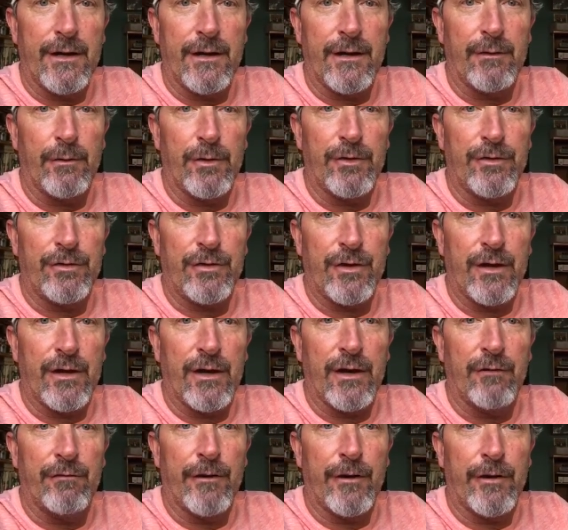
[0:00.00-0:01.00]
It was a,
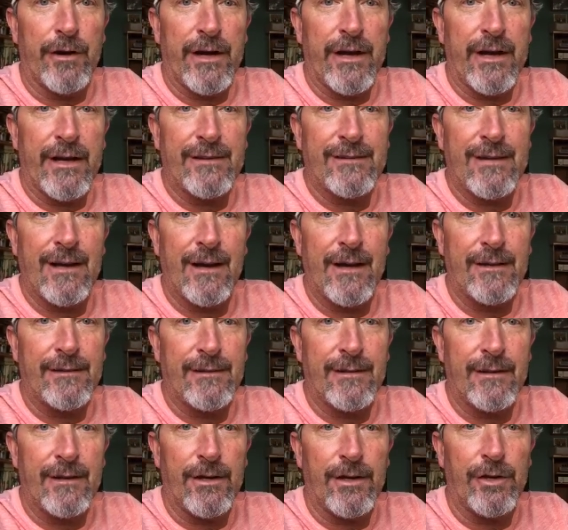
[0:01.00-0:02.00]
a very
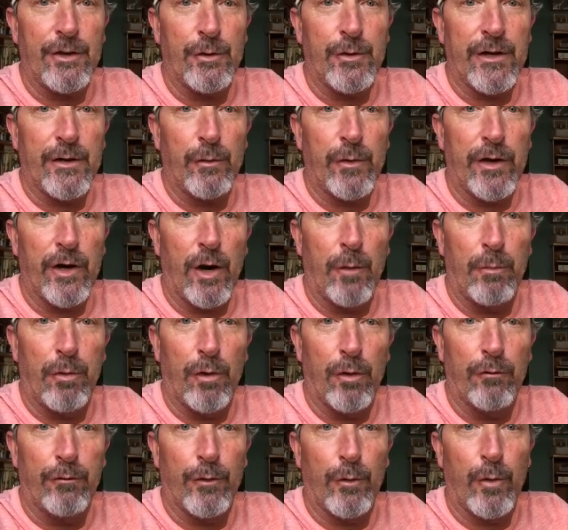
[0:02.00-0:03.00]
tight unit. We all
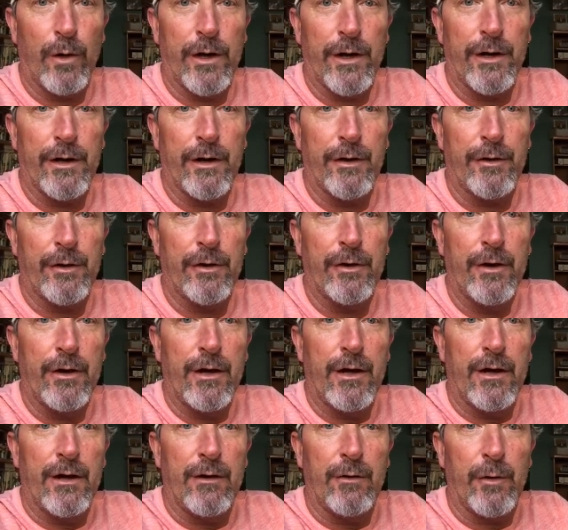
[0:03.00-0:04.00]
pulled for one another.
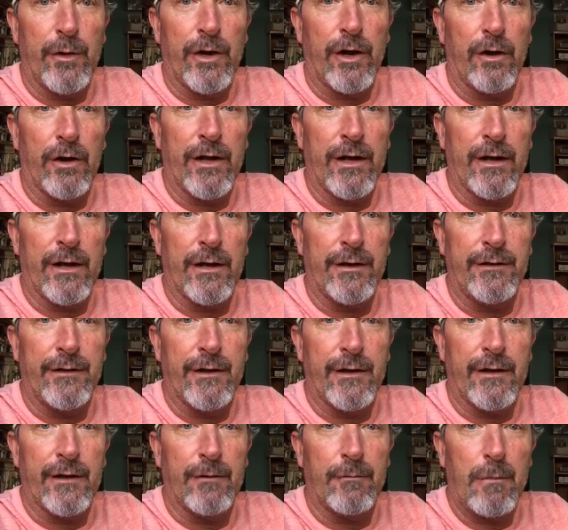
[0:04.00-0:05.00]
We all had
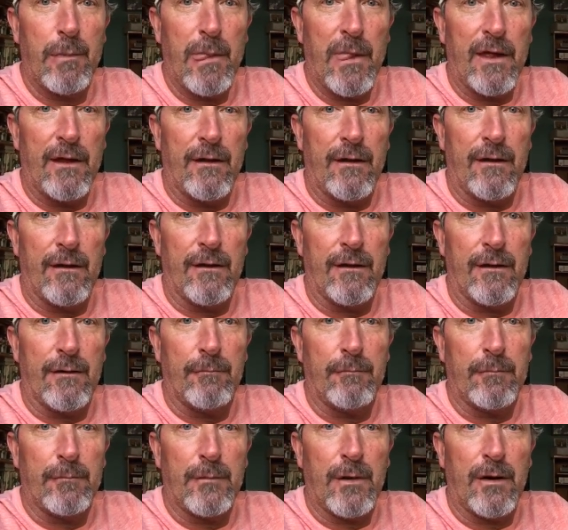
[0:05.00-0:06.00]
uh,
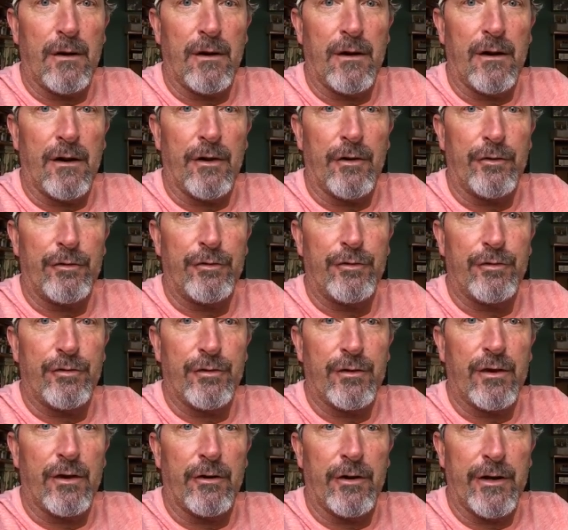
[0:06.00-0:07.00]
um, uh, our,
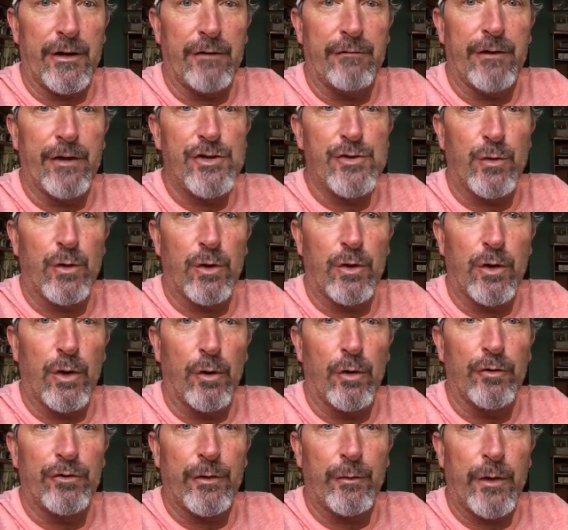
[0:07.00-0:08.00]
our individual
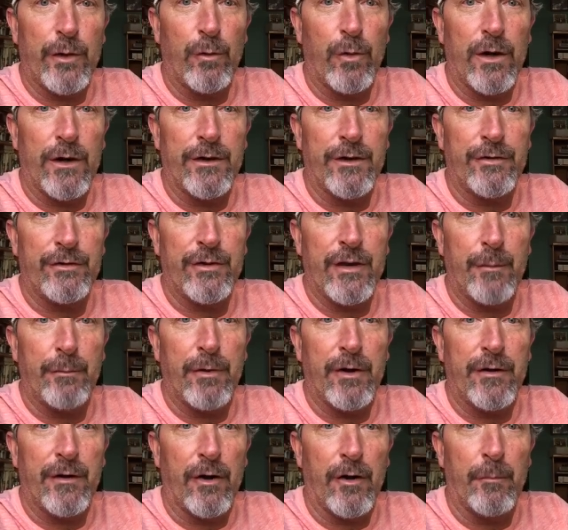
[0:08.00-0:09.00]
goals that we wanted to set,
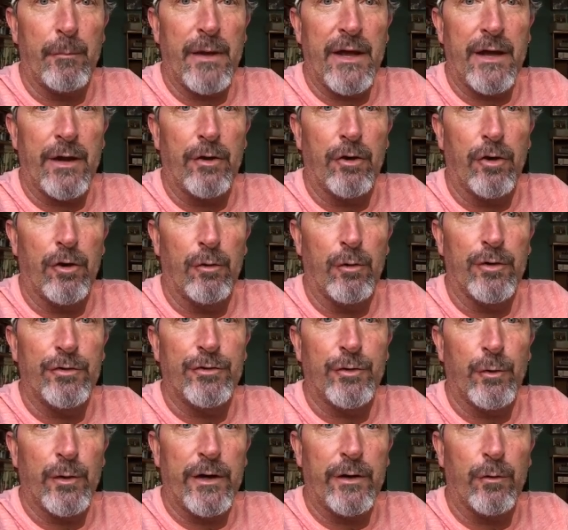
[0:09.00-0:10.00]
but our main goal was
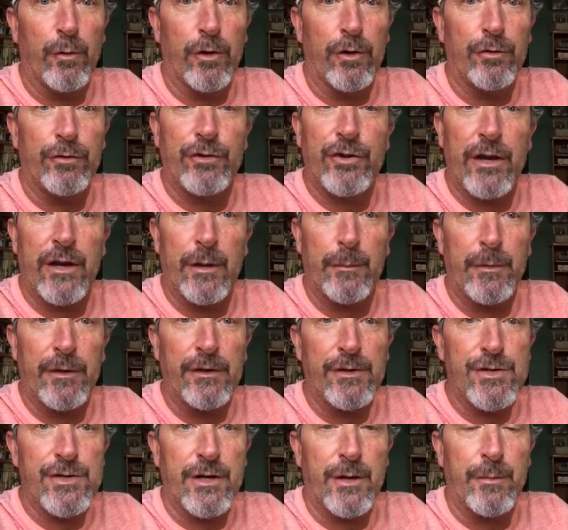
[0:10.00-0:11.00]
to win a world
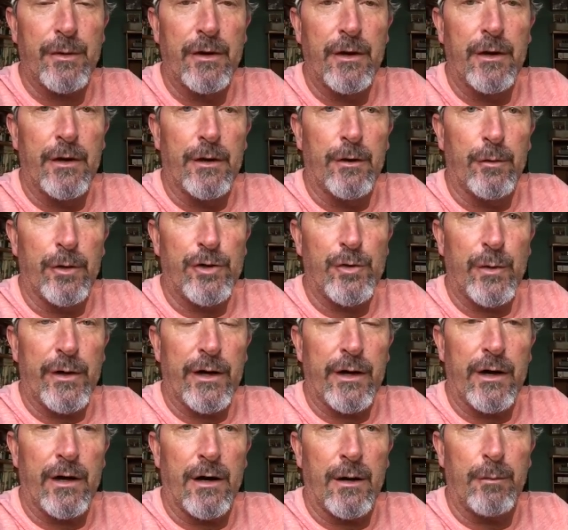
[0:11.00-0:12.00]
championship, which we
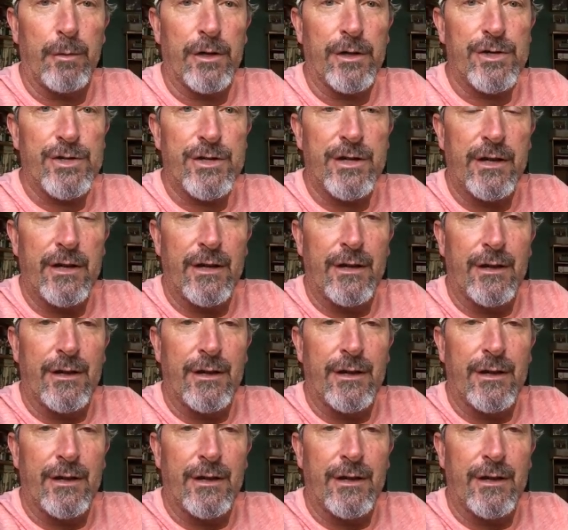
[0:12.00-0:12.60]
accomplished.